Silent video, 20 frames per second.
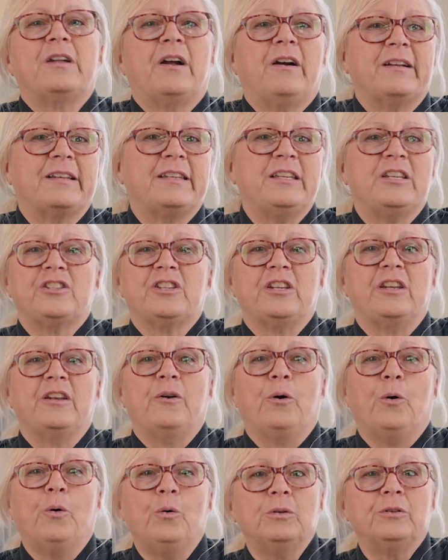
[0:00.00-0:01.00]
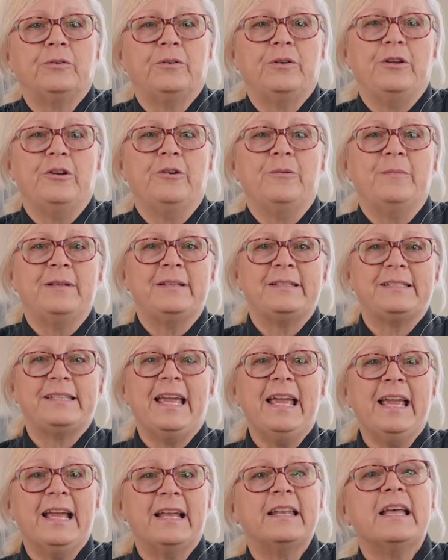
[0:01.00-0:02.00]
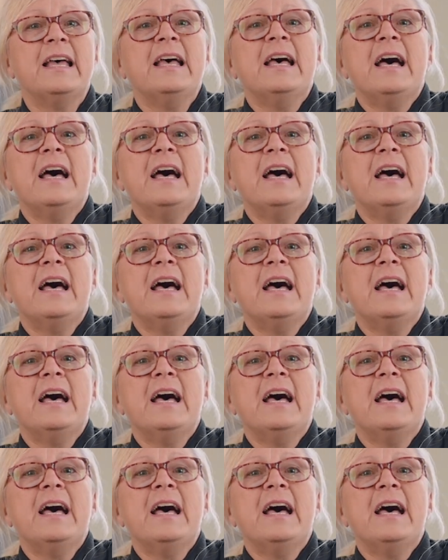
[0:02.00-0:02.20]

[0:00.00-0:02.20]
cognition in older humans. And